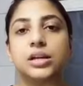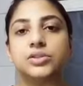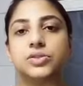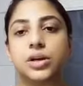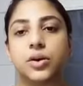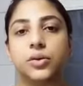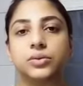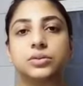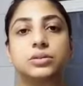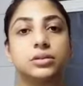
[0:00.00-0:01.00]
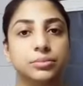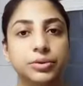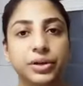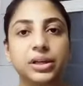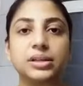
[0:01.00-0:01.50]
So
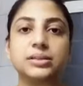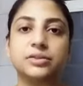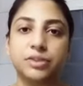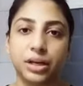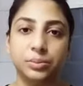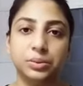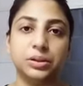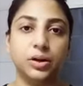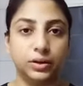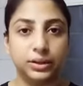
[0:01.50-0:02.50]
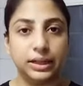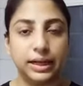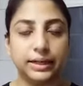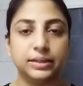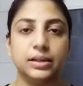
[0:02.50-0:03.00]
turmeric is available
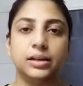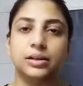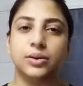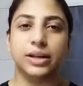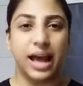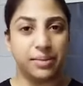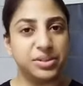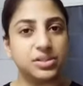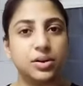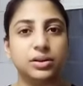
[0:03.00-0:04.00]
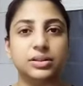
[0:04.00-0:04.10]
online on Amazon.